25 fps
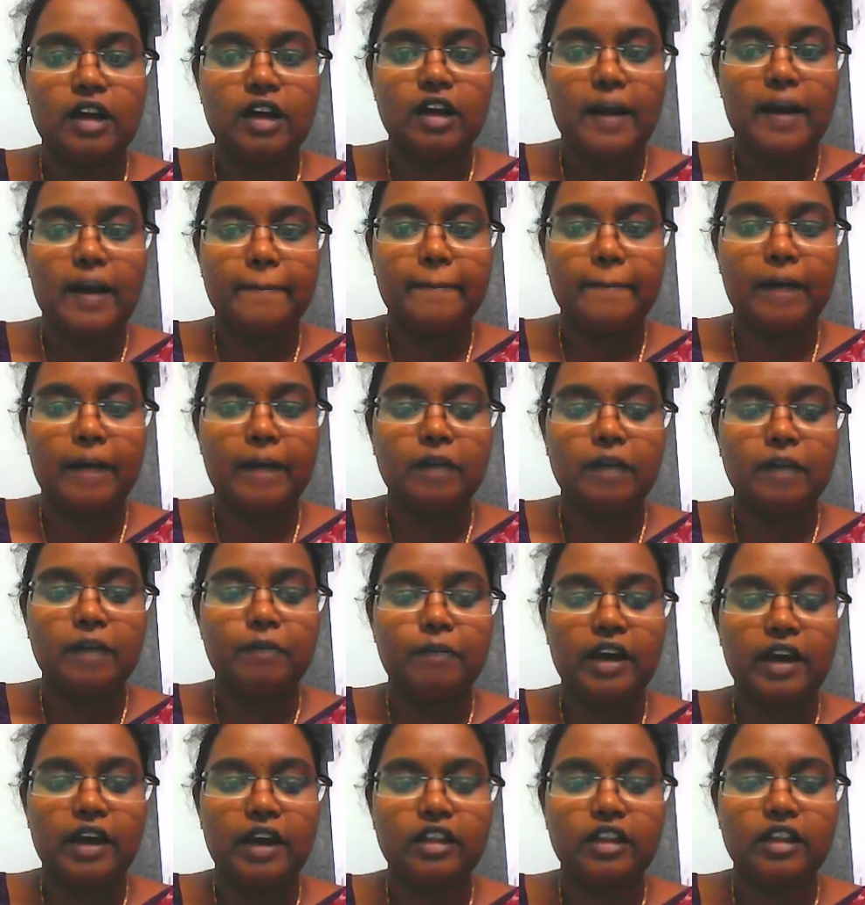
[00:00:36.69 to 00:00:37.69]
but
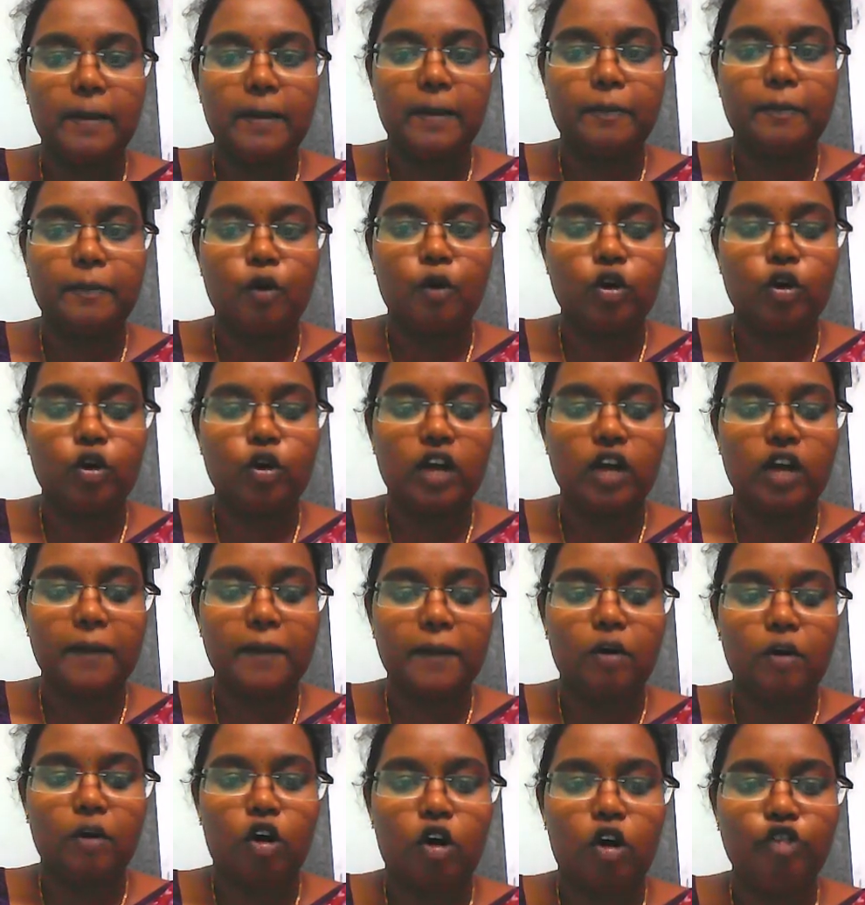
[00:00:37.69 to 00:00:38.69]
by the program
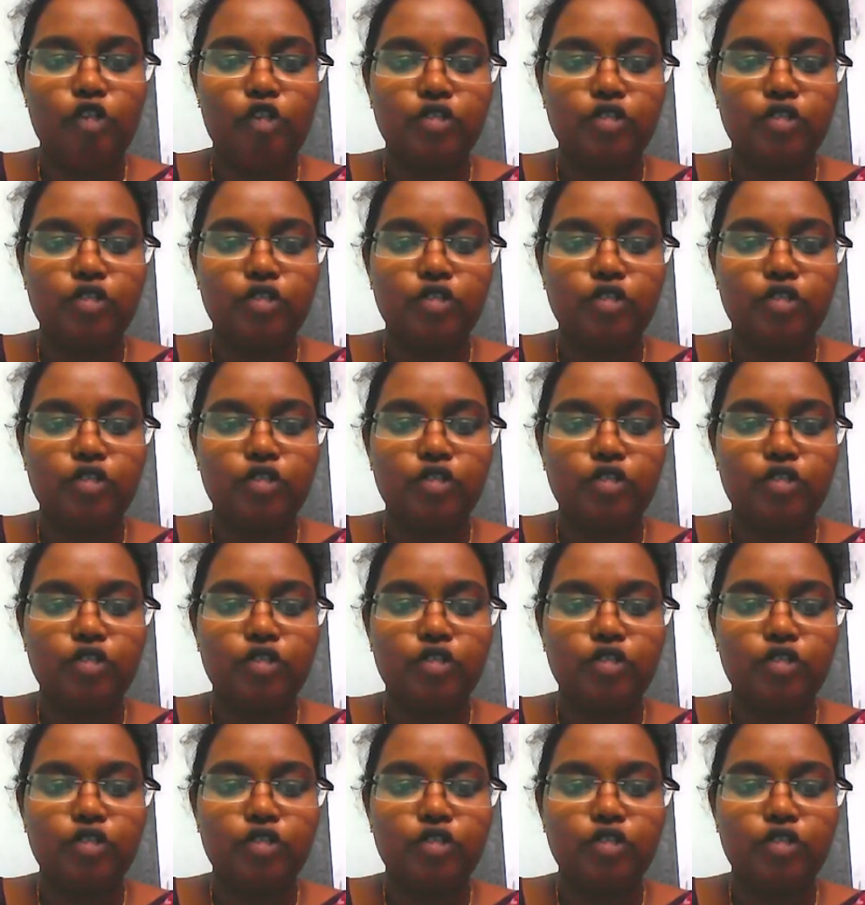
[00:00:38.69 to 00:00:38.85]
of